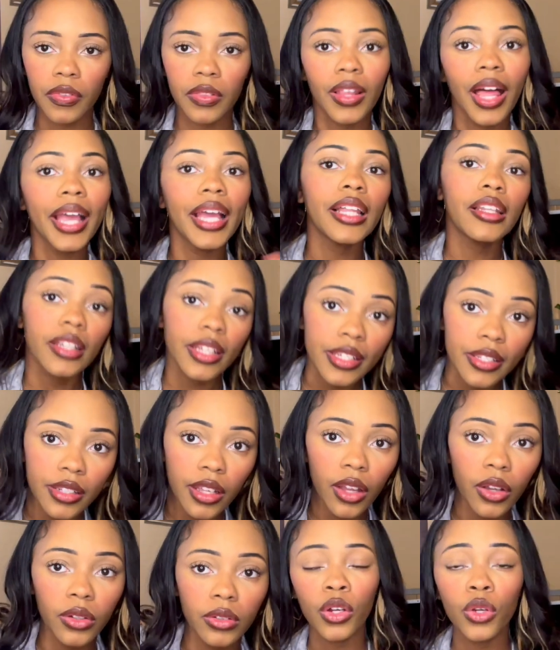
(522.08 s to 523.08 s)
like
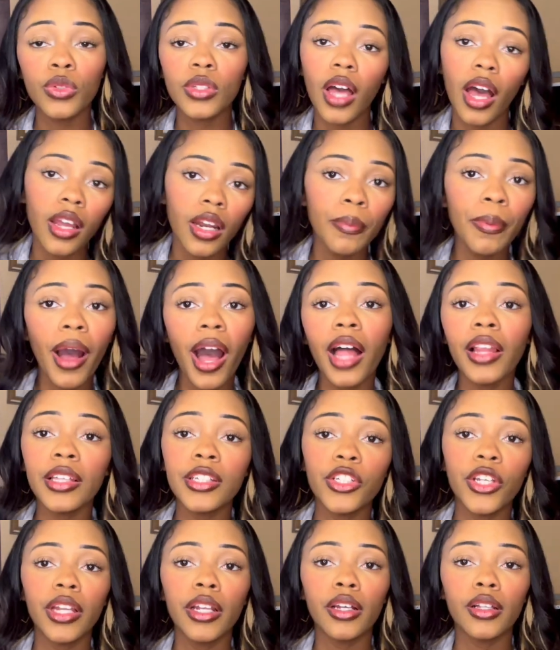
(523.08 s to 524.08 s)
Lizzo, who's
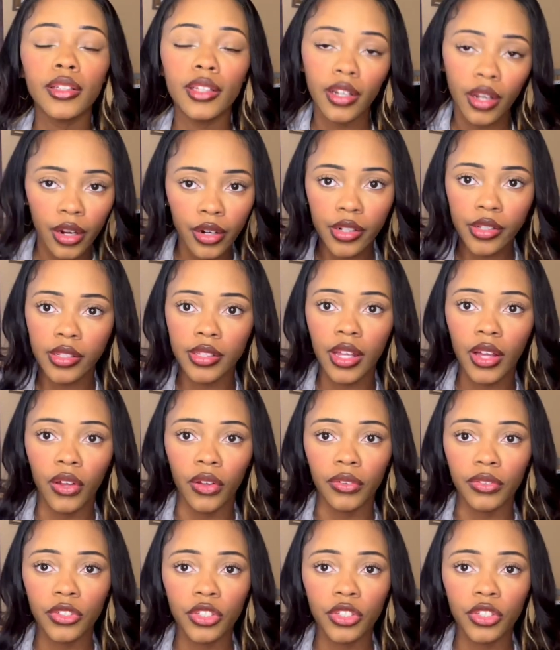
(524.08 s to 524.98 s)
unapologetically herself.